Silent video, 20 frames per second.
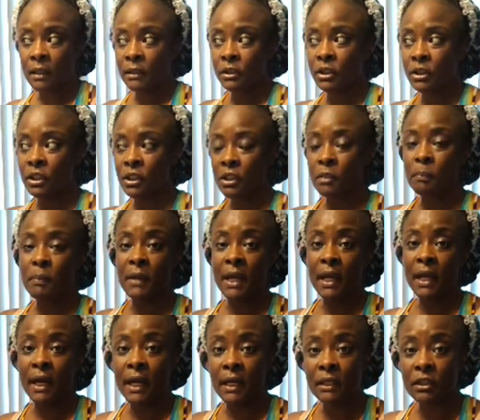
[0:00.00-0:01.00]
just
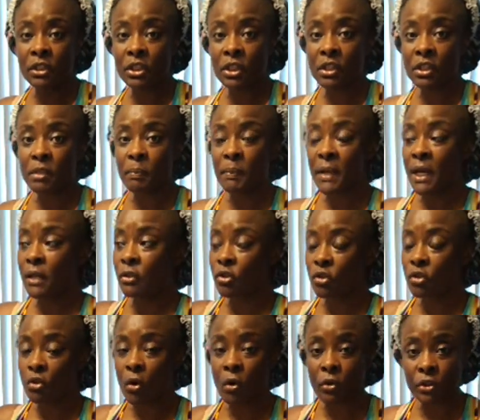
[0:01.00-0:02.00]
being just being
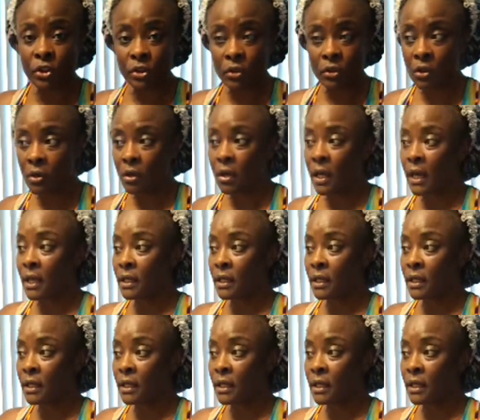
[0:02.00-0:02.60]
social